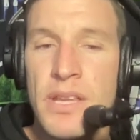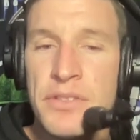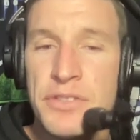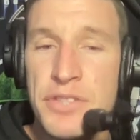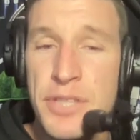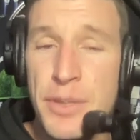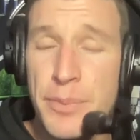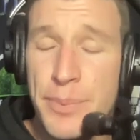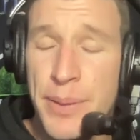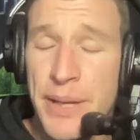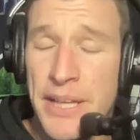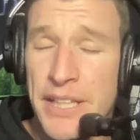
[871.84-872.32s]

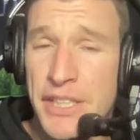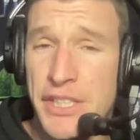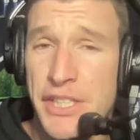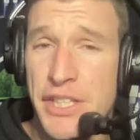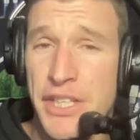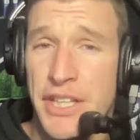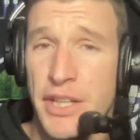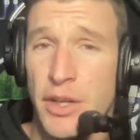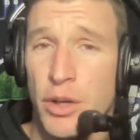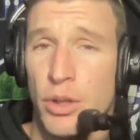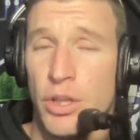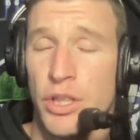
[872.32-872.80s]
to pinch
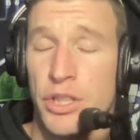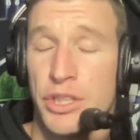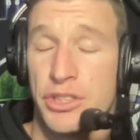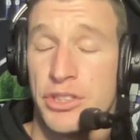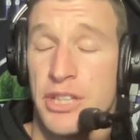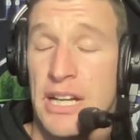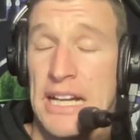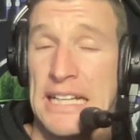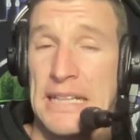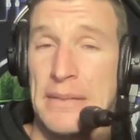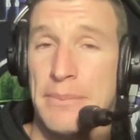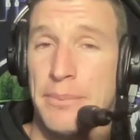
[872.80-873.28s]
the
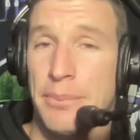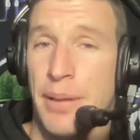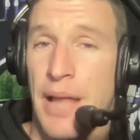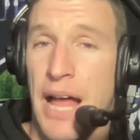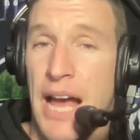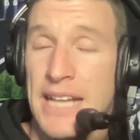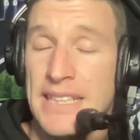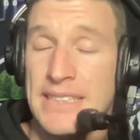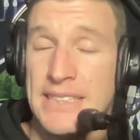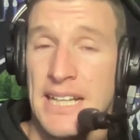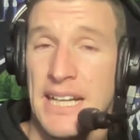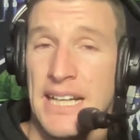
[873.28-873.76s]
All-Australian
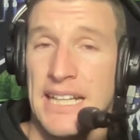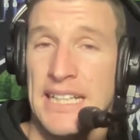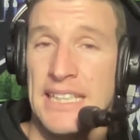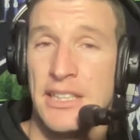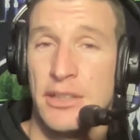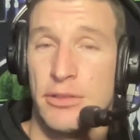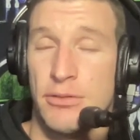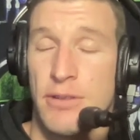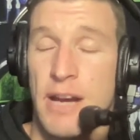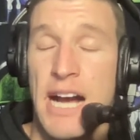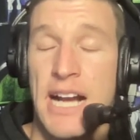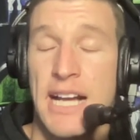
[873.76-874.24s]
blazer in
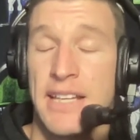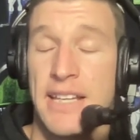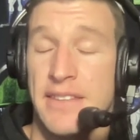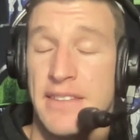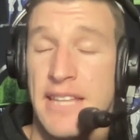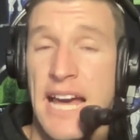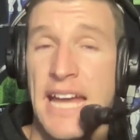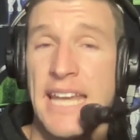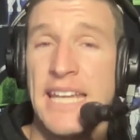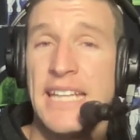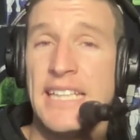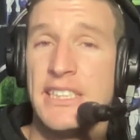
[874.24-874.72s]
the ruck, and
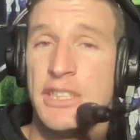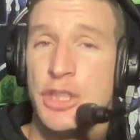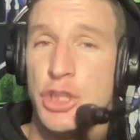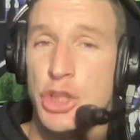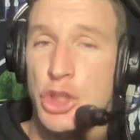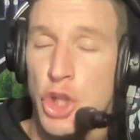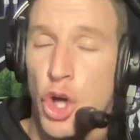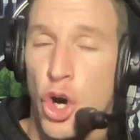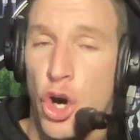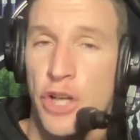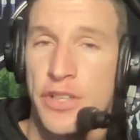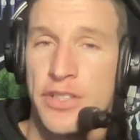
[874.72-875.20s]
that is
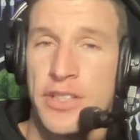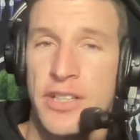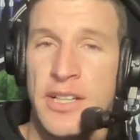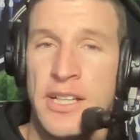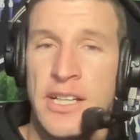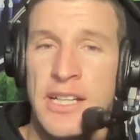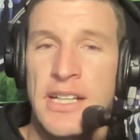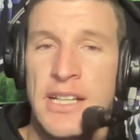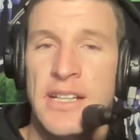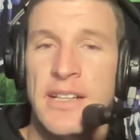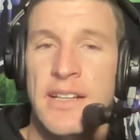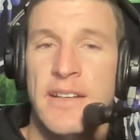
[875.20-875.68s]
not
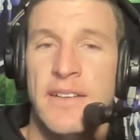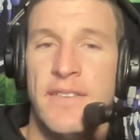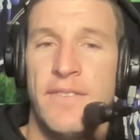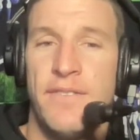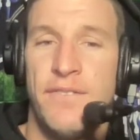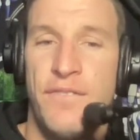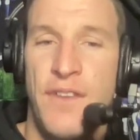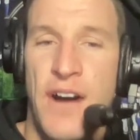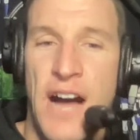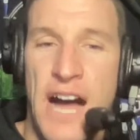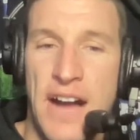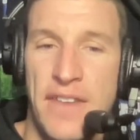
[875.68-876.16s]

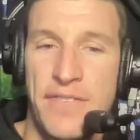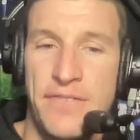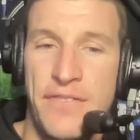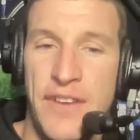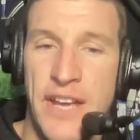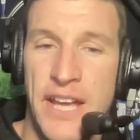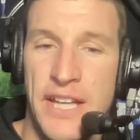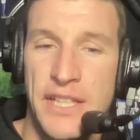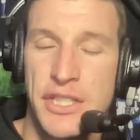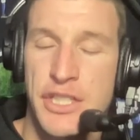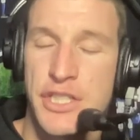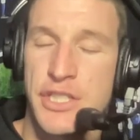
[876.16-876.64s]

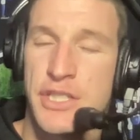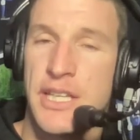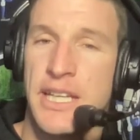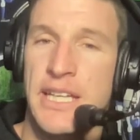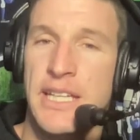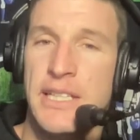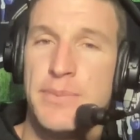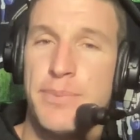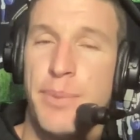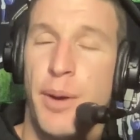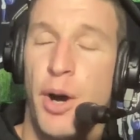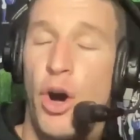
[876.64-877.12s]
far-fetched.
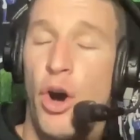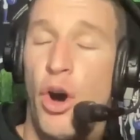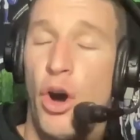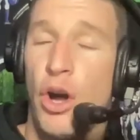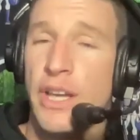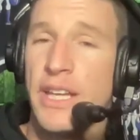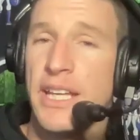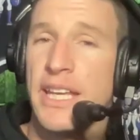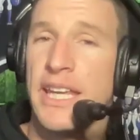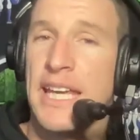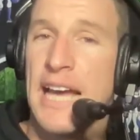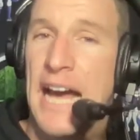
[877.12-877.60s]
He's
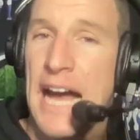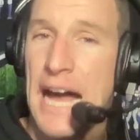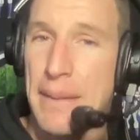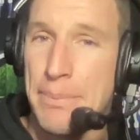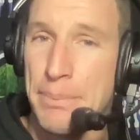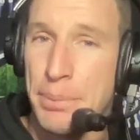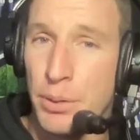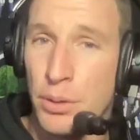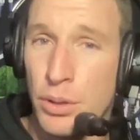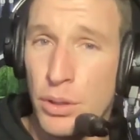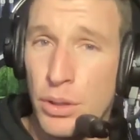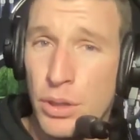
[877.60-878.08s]
behind a
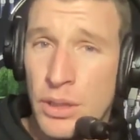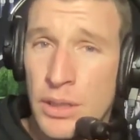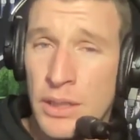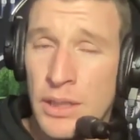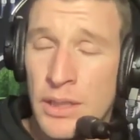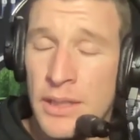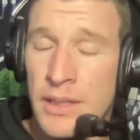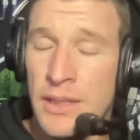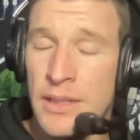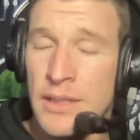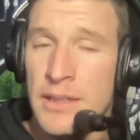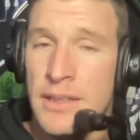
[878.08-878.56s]
couple,
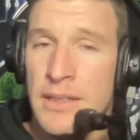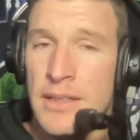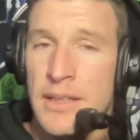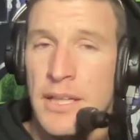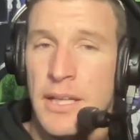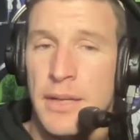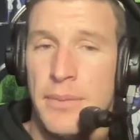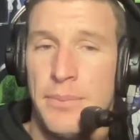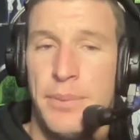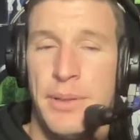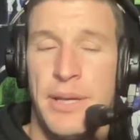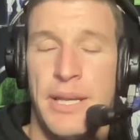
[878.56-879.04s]

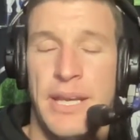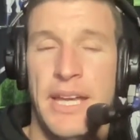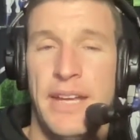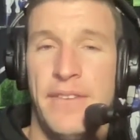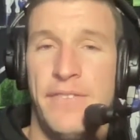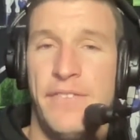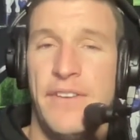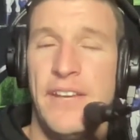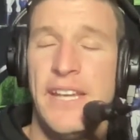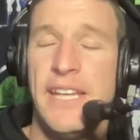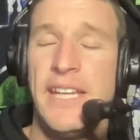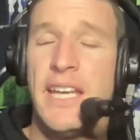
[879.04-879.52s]
but
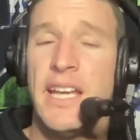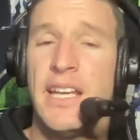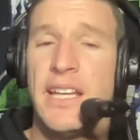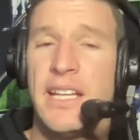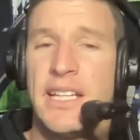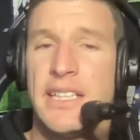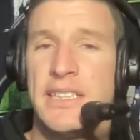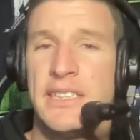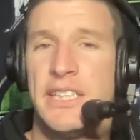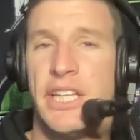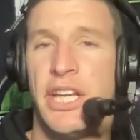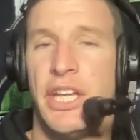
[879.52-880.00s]
if he can
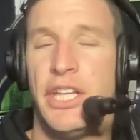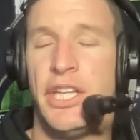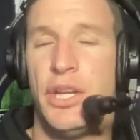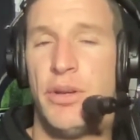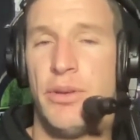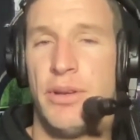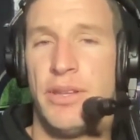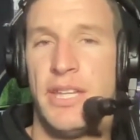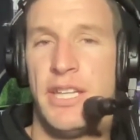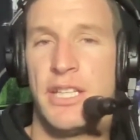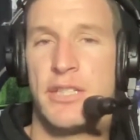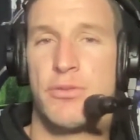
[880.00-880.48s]

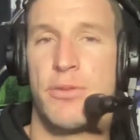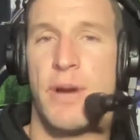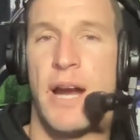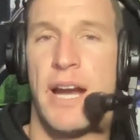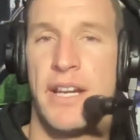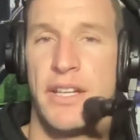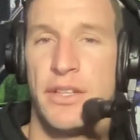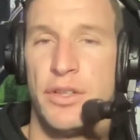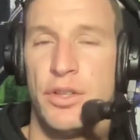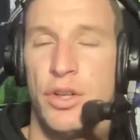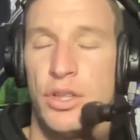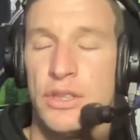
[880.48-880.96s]
continue at this
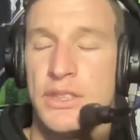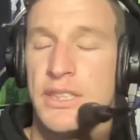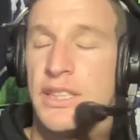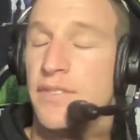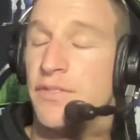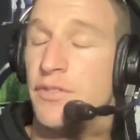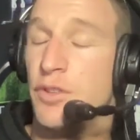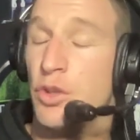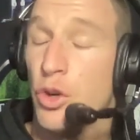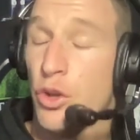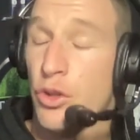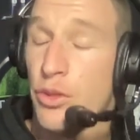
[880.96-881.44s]
rate of knots,
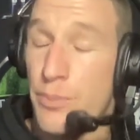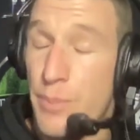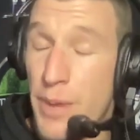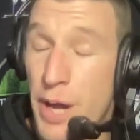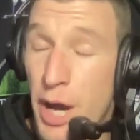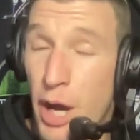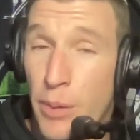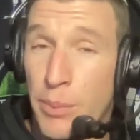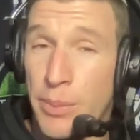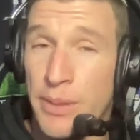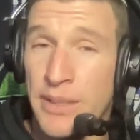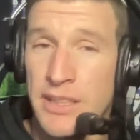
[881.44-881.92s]
if North
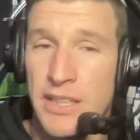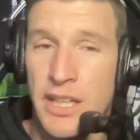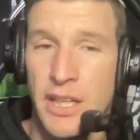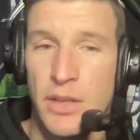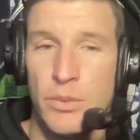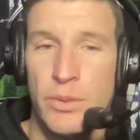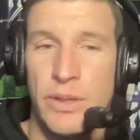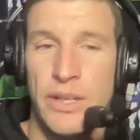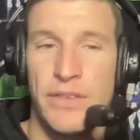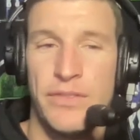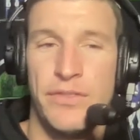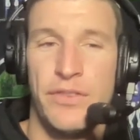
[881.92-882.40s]
Melbourne
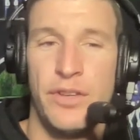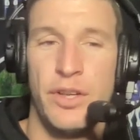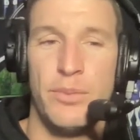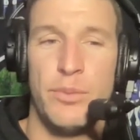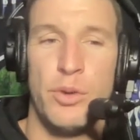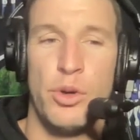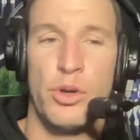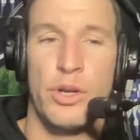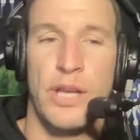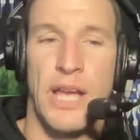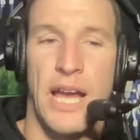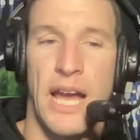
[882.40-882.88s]
can win a few
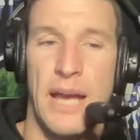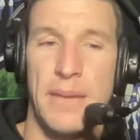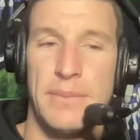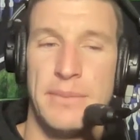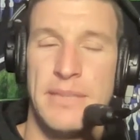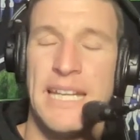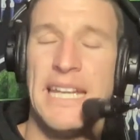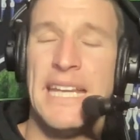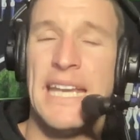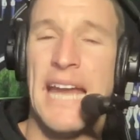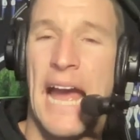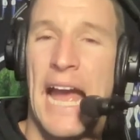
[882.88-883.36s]
more games,
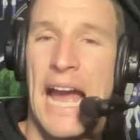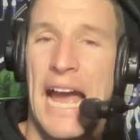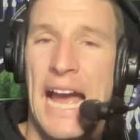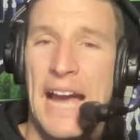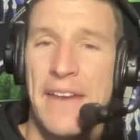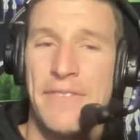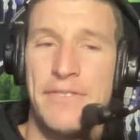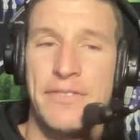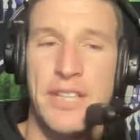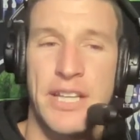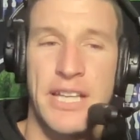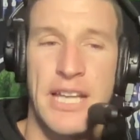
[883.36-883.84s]
he'd
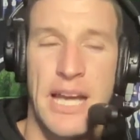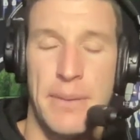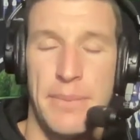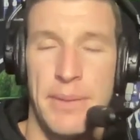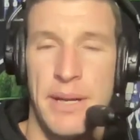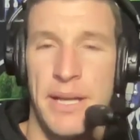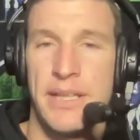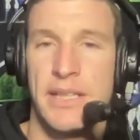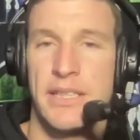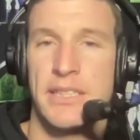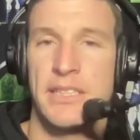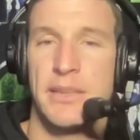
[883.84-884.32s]
have to come
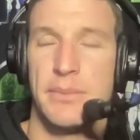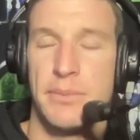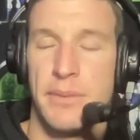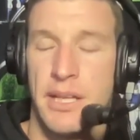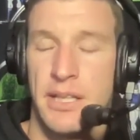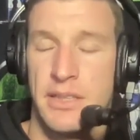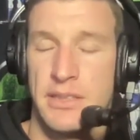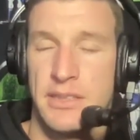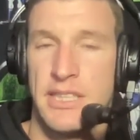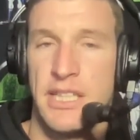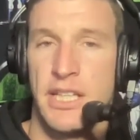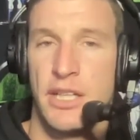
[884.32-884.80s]
under some
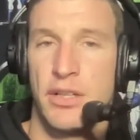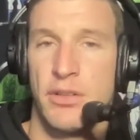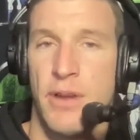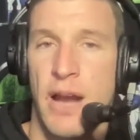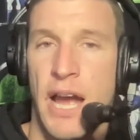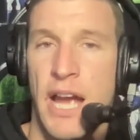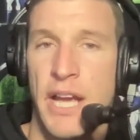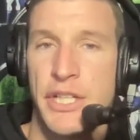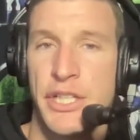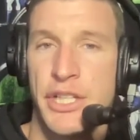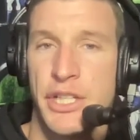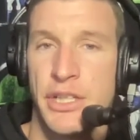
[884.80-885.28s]

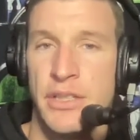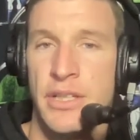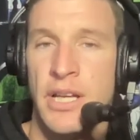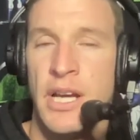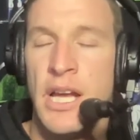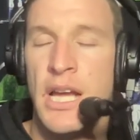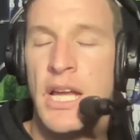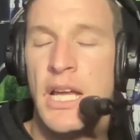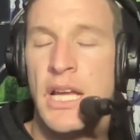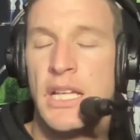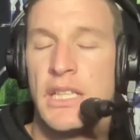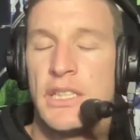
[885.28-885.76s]
consideration,
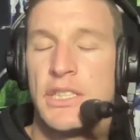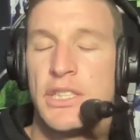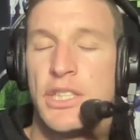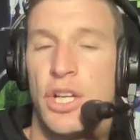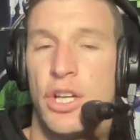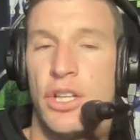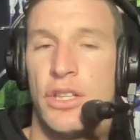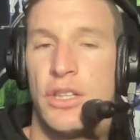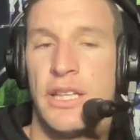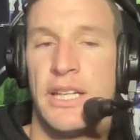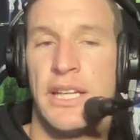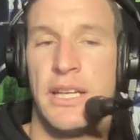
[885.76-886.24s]

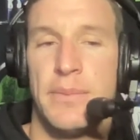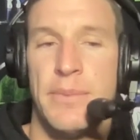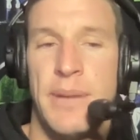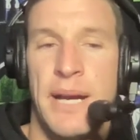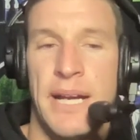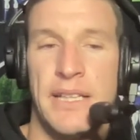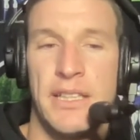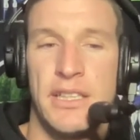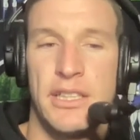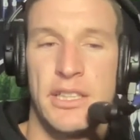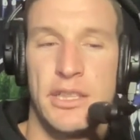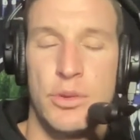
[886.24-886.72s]
certainly to
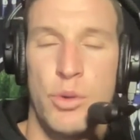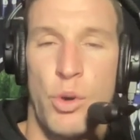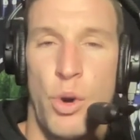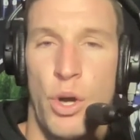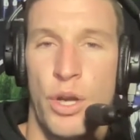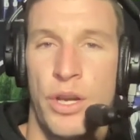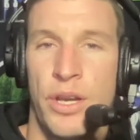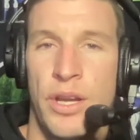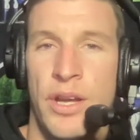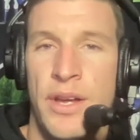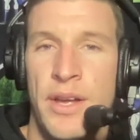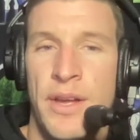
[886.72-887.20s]
make the
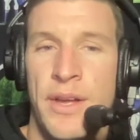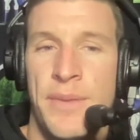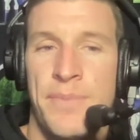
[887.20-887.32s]
squad